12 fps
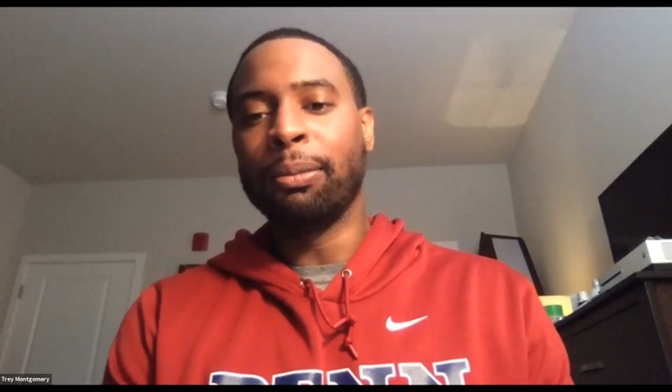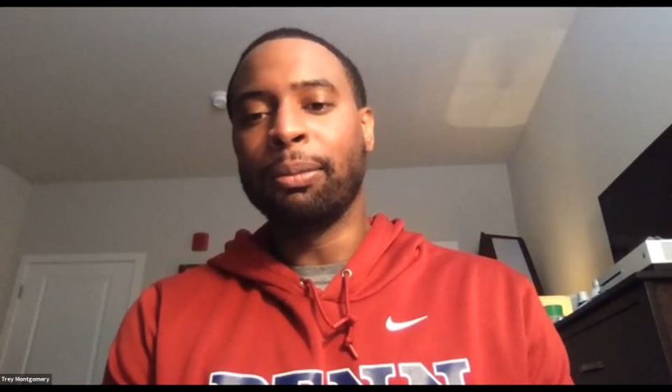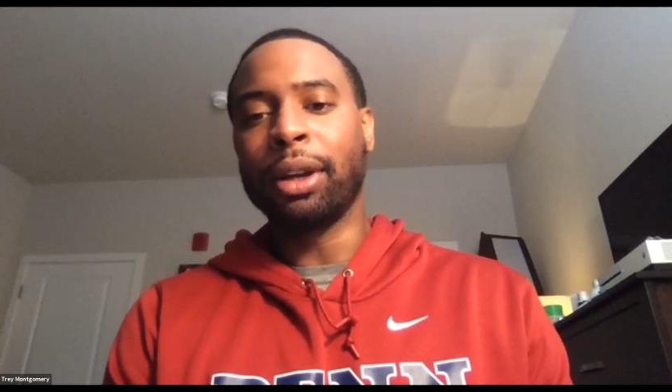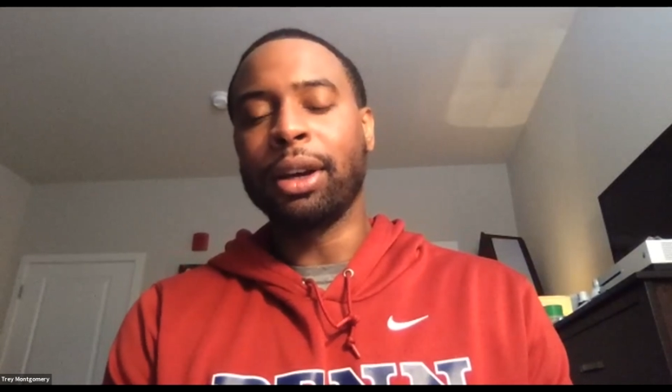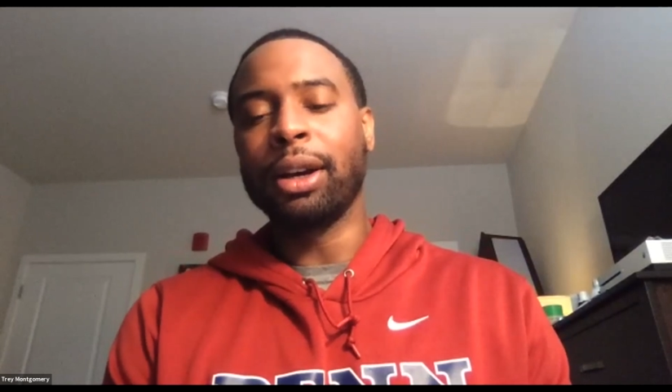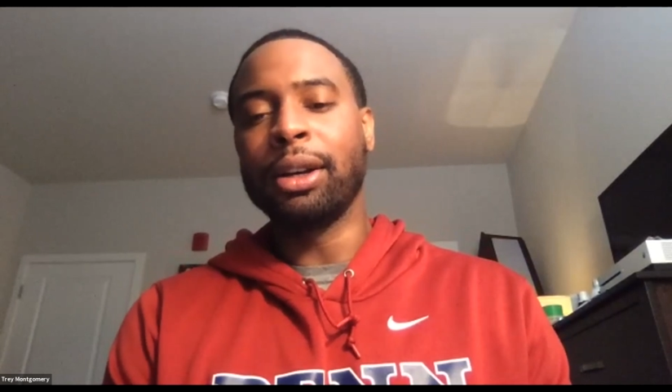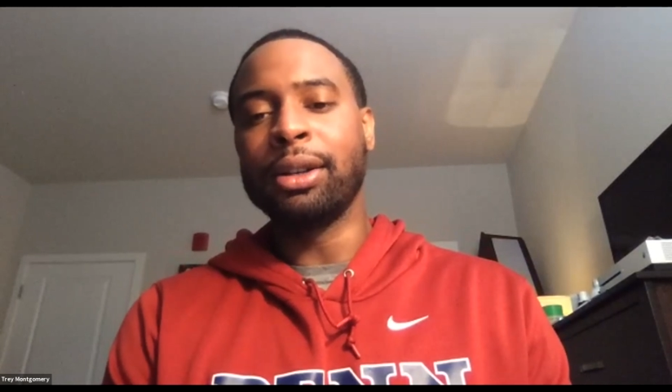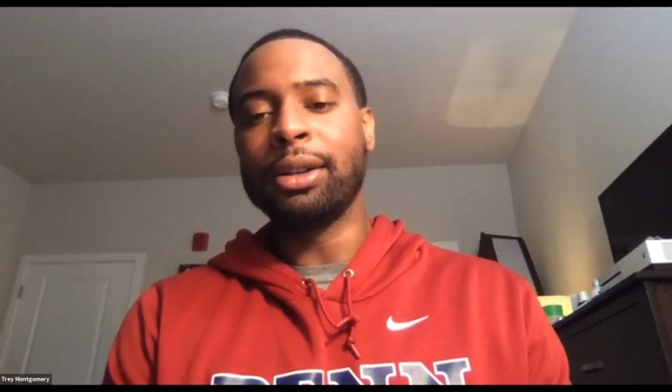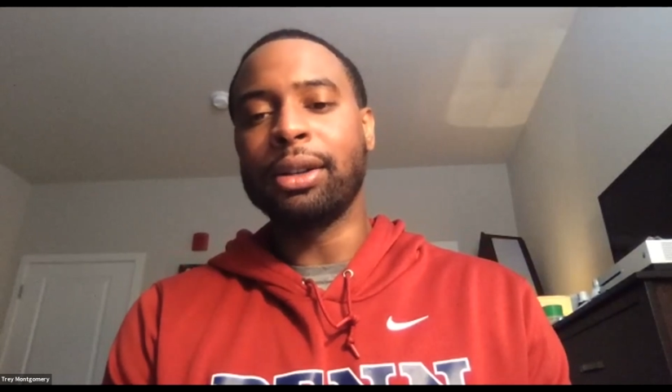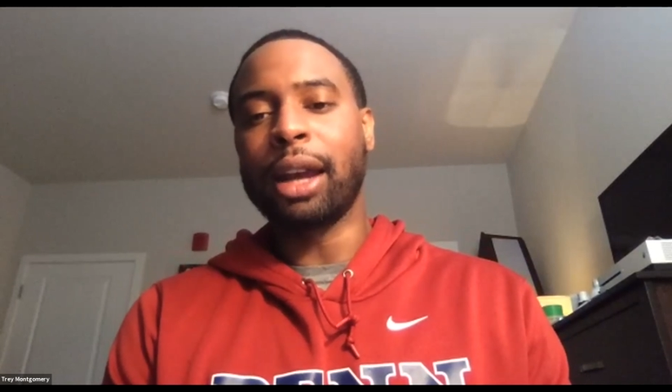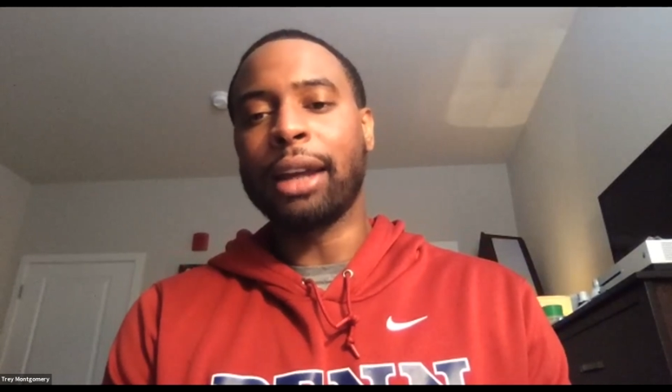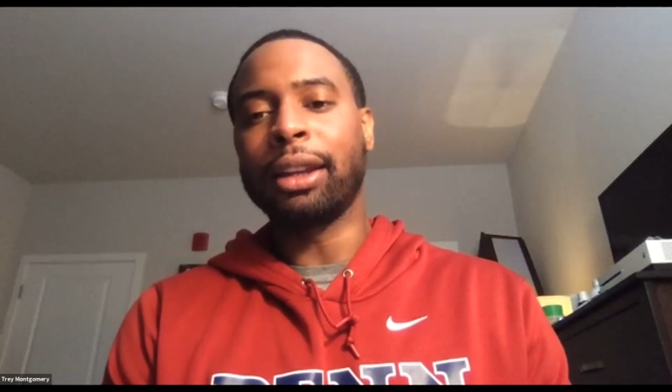
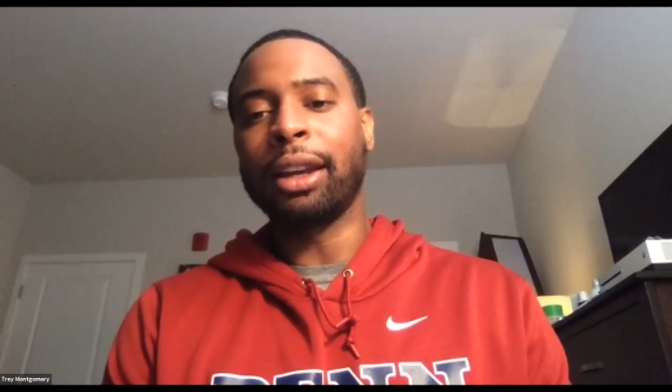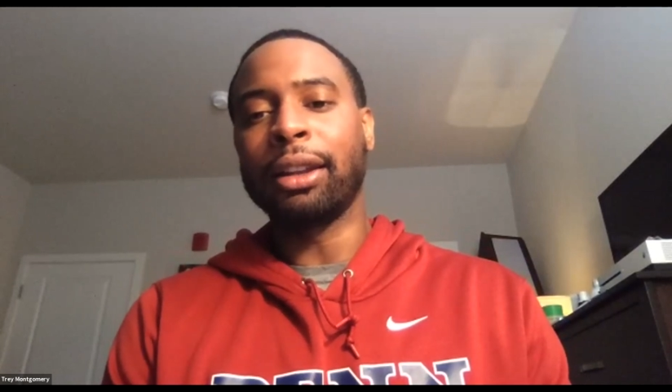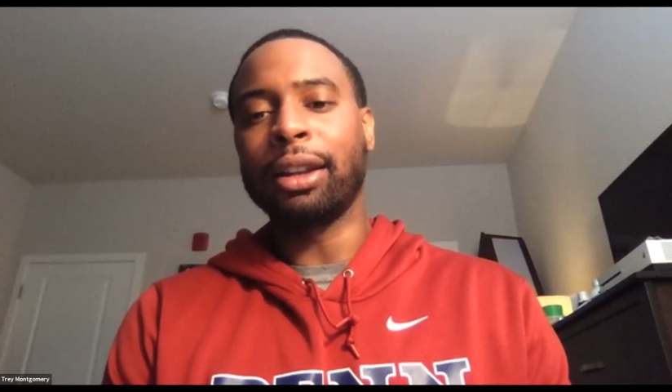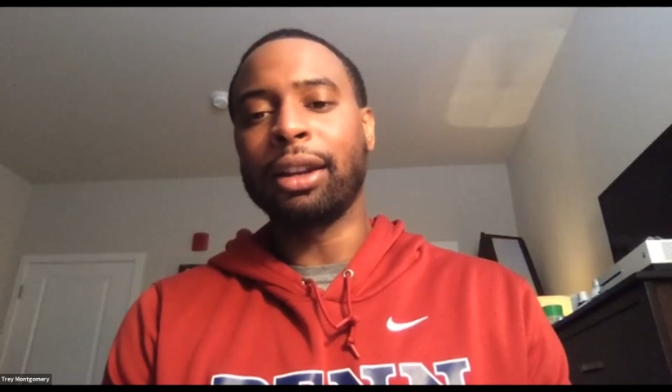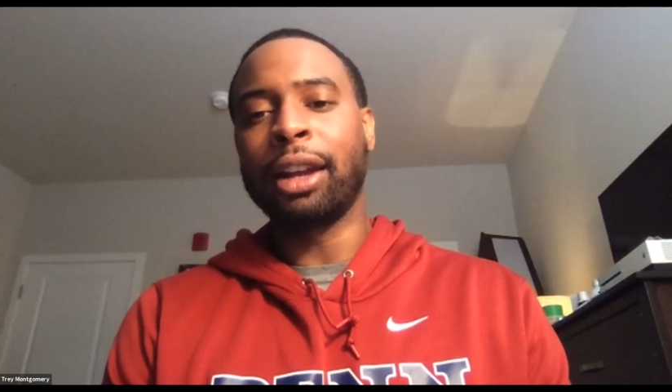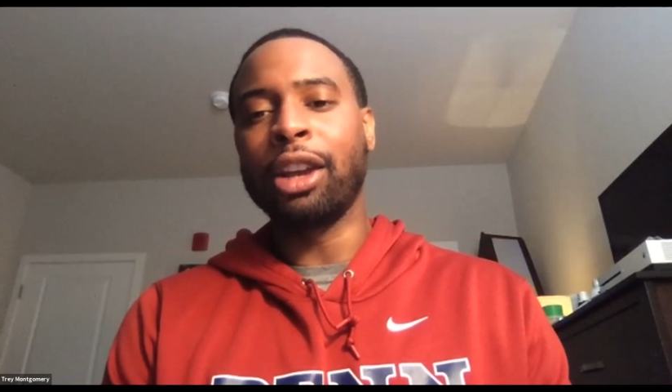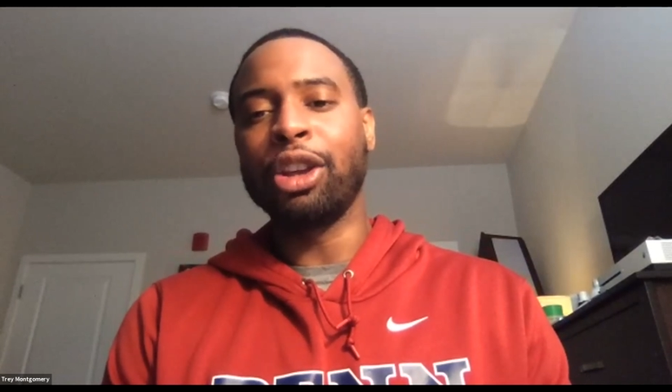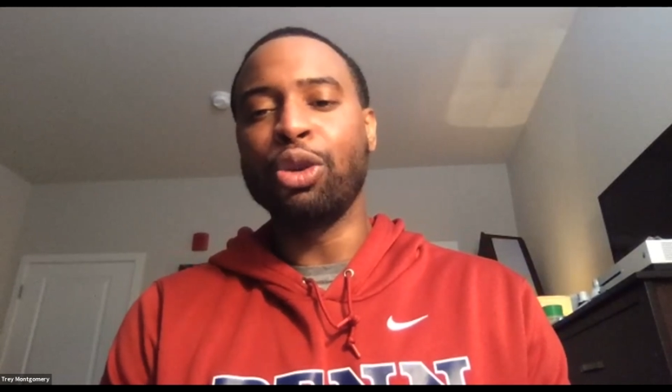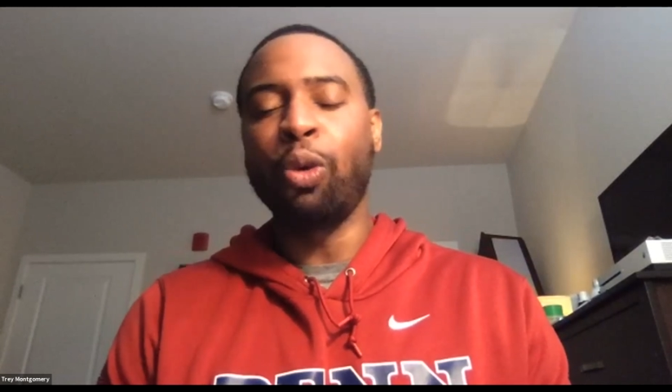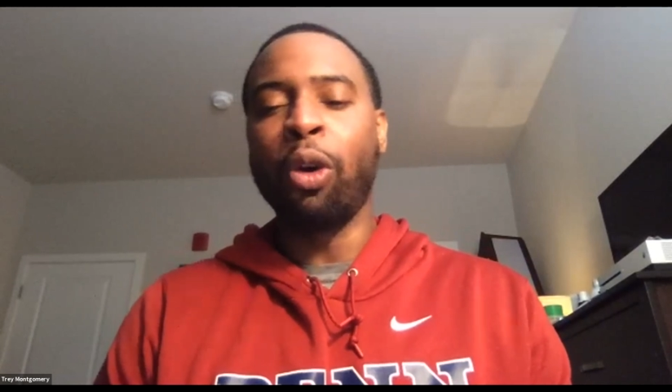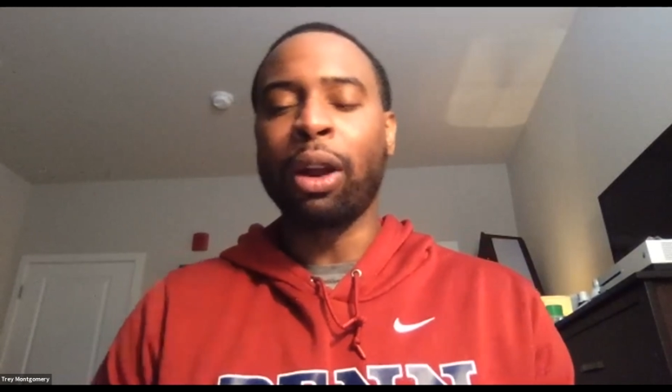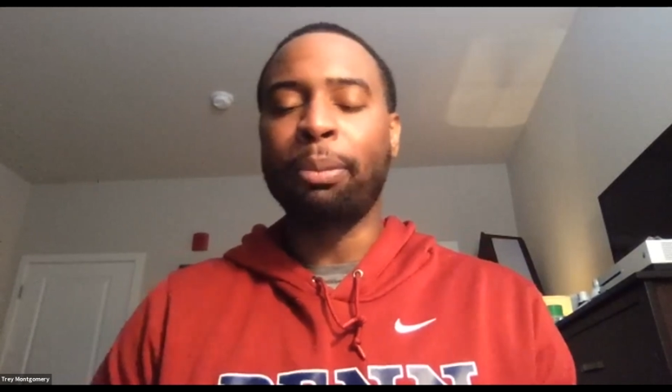because at the end of the day, you
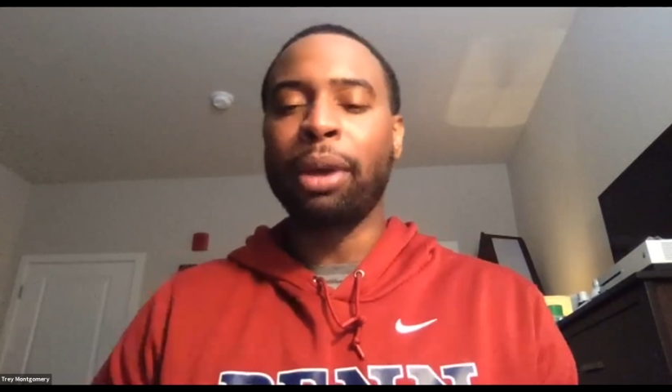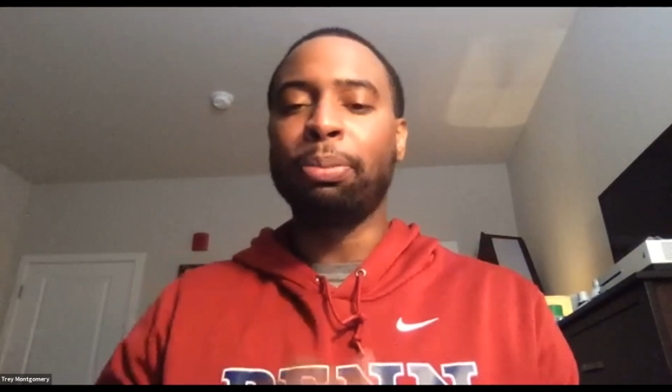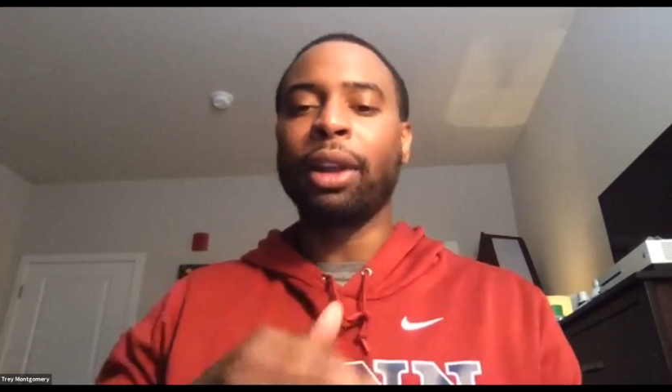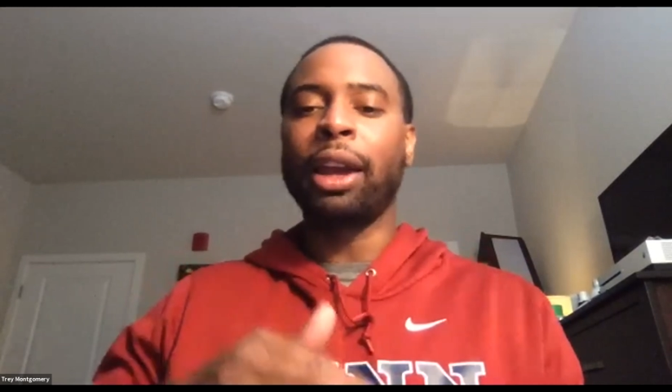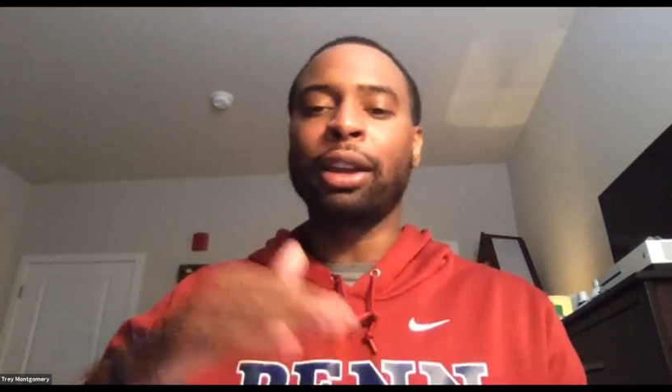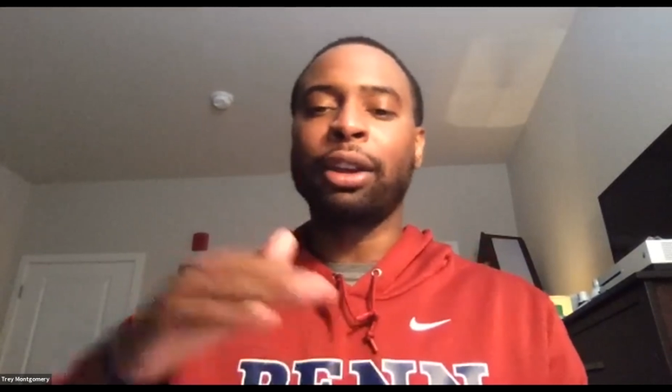want to be playing